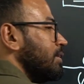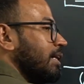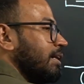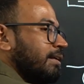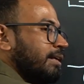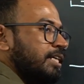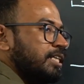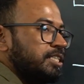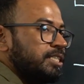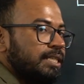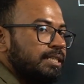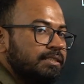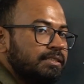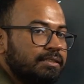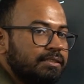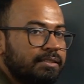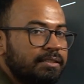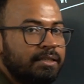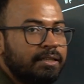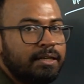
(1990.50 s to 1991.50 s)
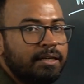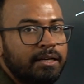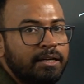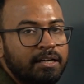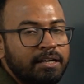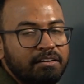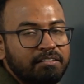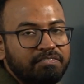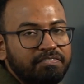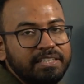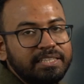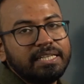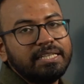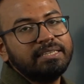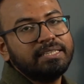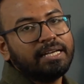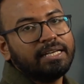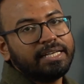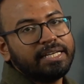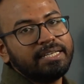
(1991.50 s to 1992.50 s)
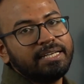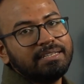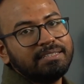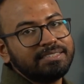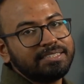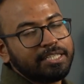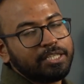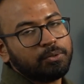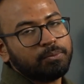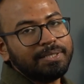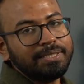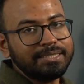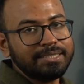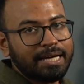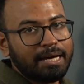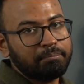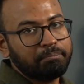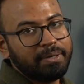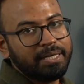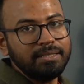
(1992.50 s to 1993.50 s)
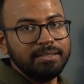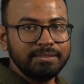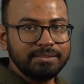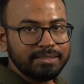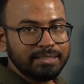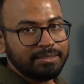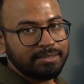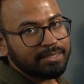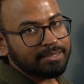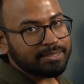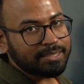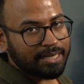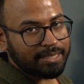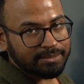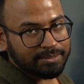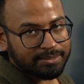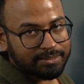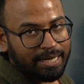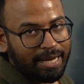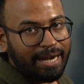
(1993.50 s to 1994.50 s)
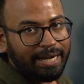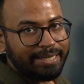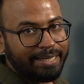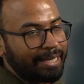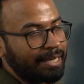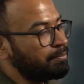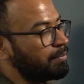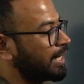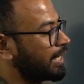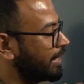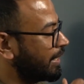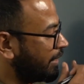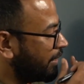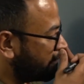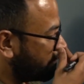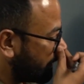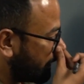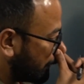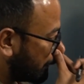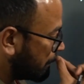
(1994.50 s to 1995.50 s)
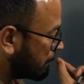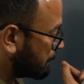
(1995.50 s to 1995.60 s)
the regions within the leader sequence have been synthesized at mRNA level.